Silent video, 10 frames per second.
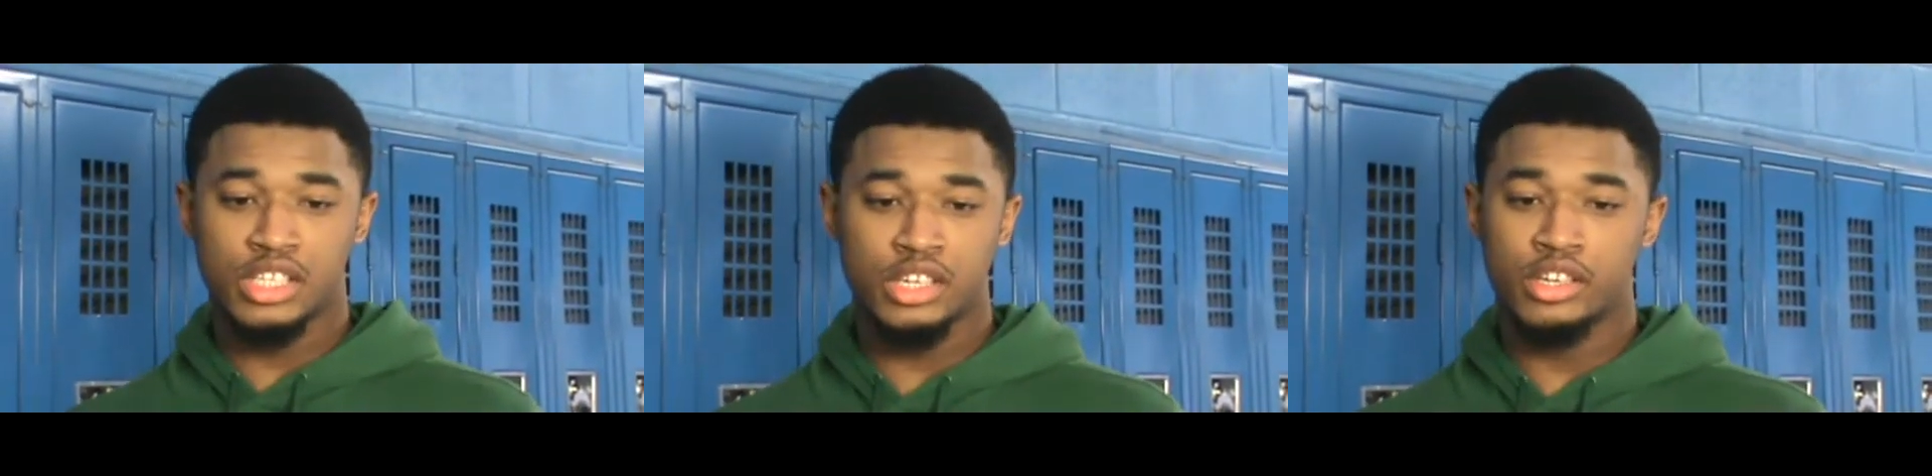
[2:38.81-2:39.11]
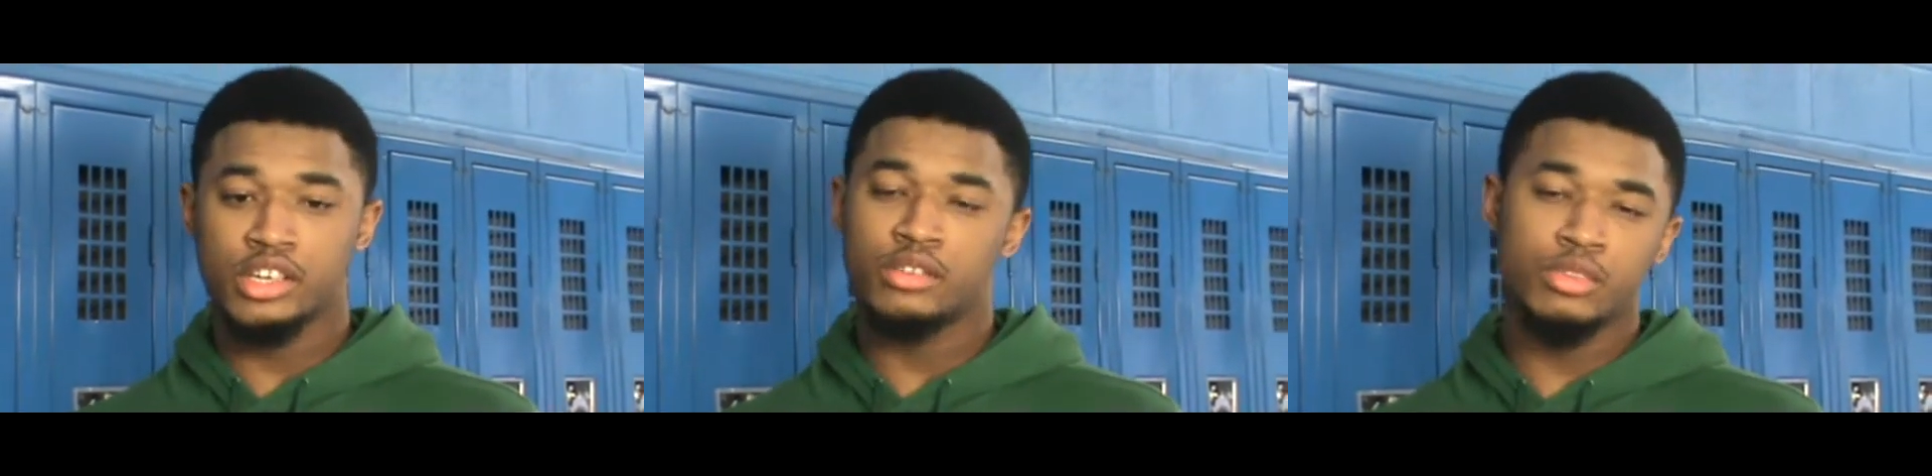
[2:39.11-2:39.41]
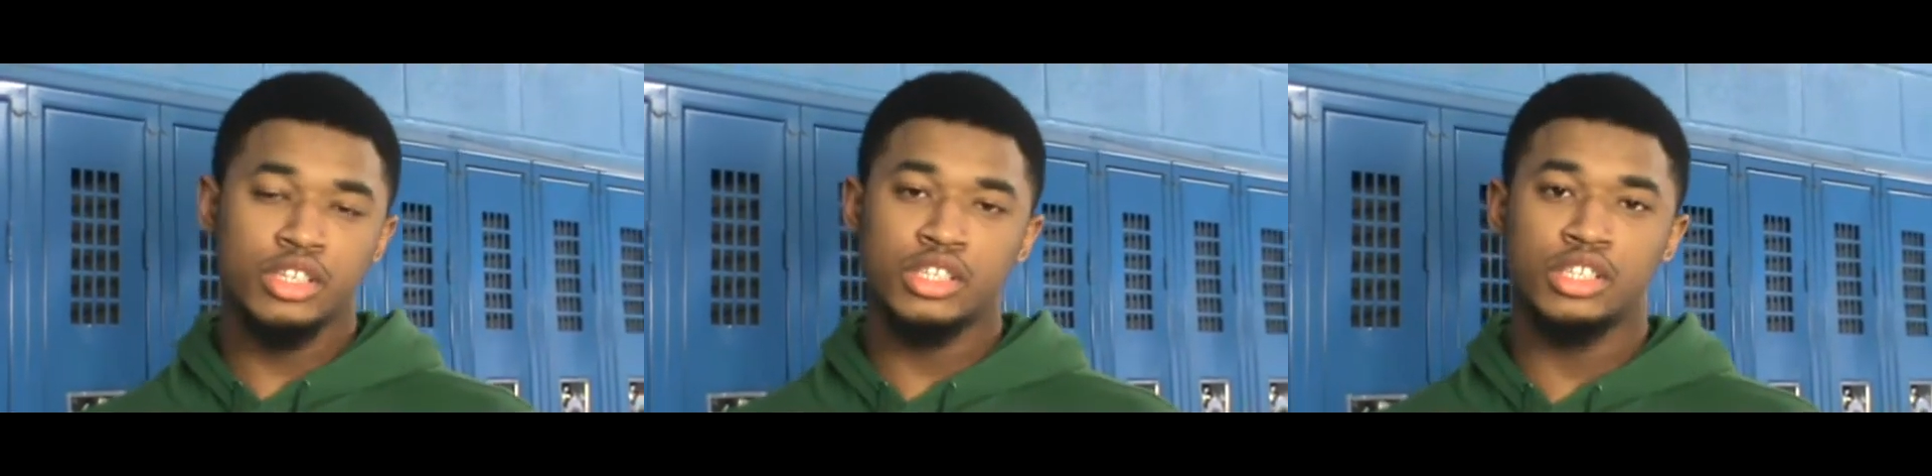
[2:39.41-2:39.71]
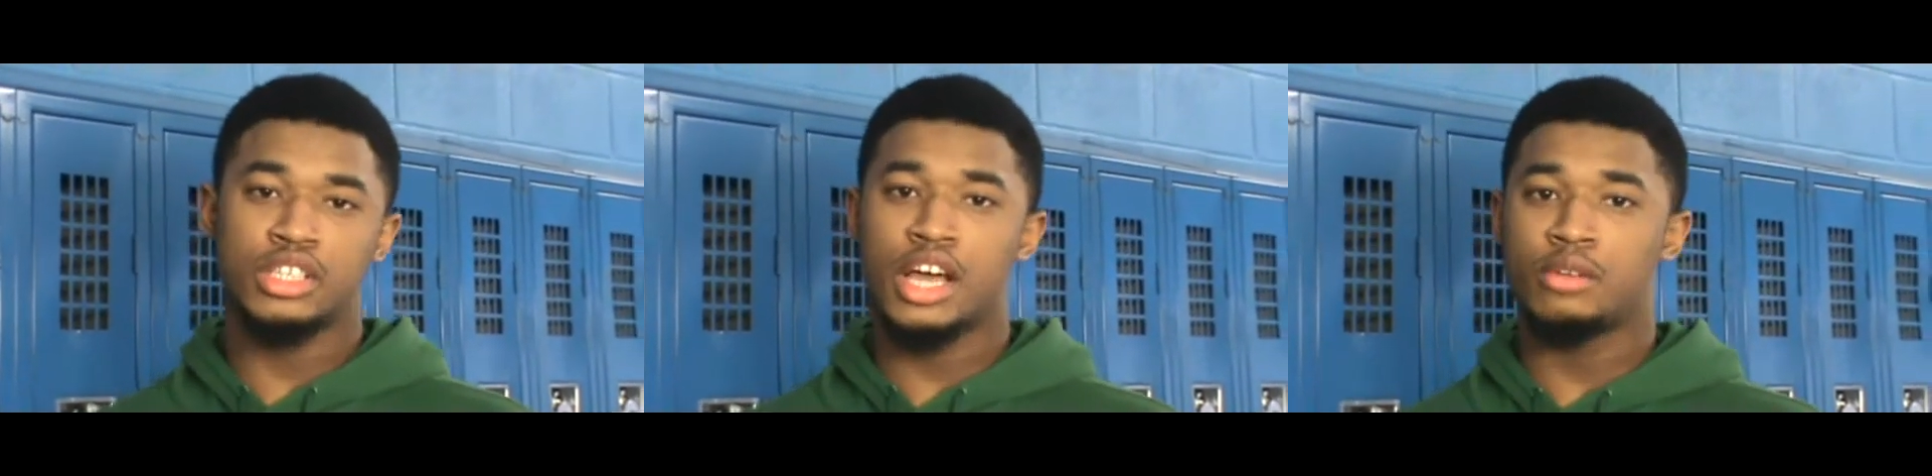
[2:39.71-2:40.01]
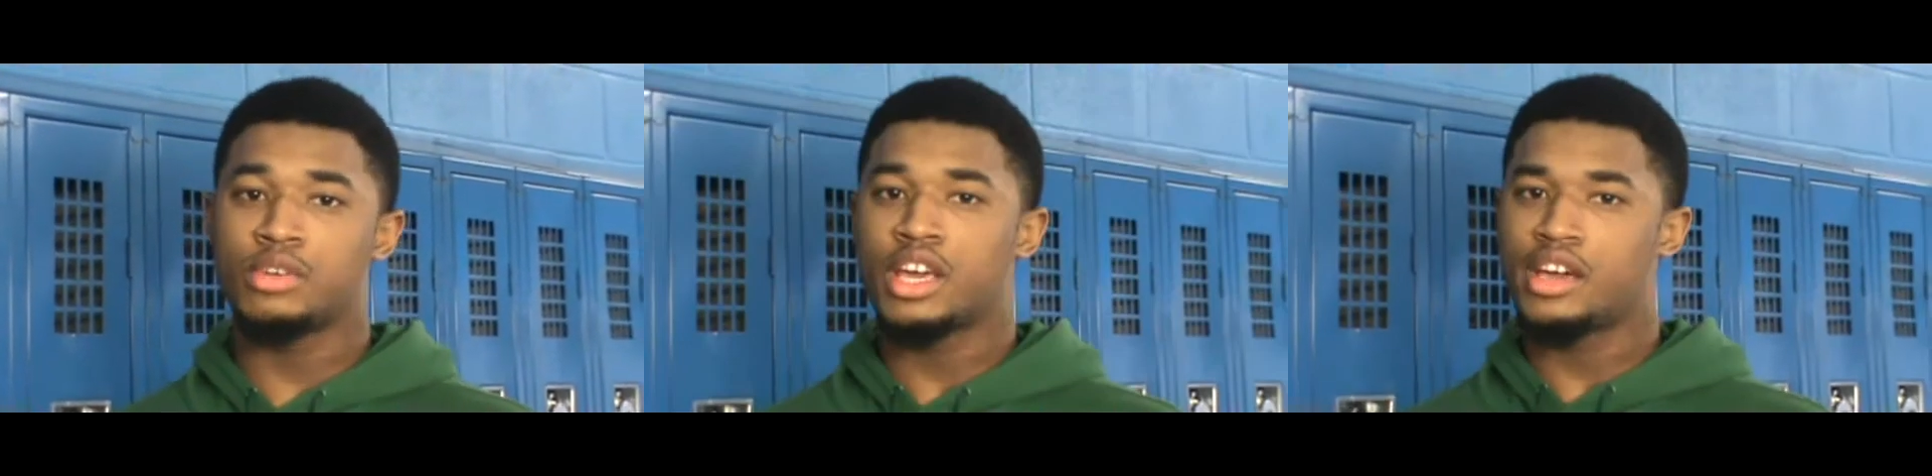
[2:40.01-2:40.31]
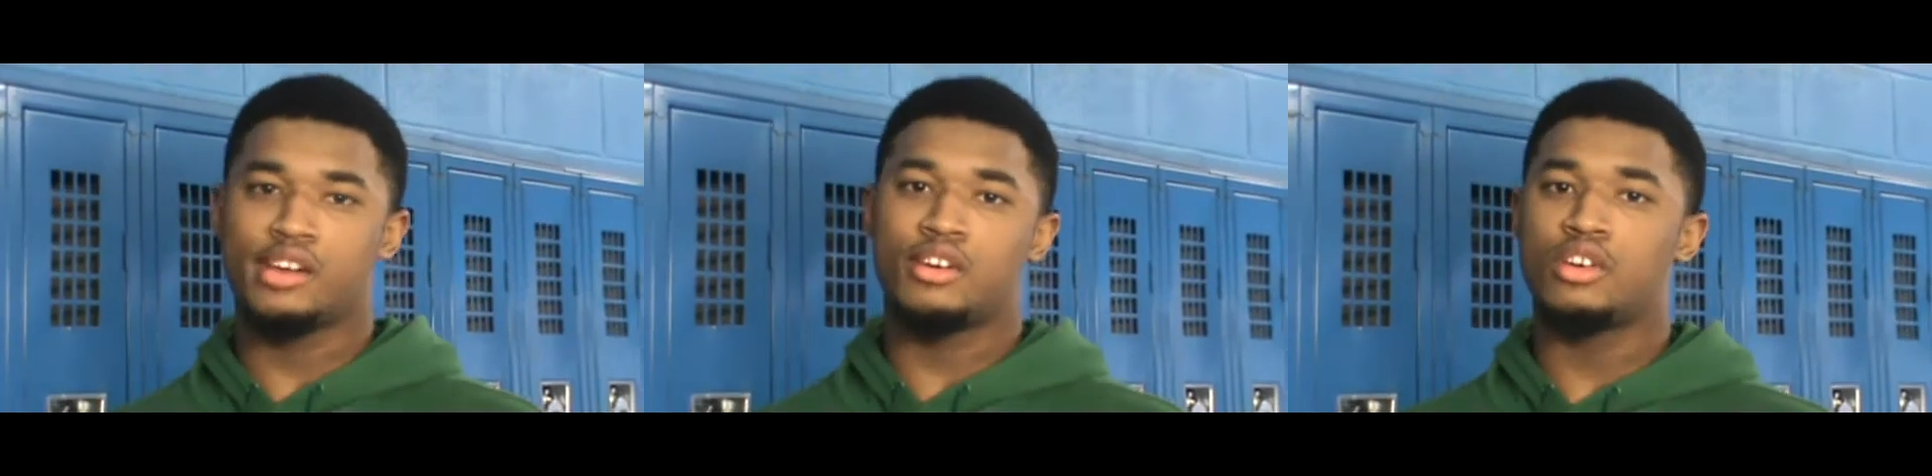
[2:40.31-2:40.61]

senior year we just decided we can't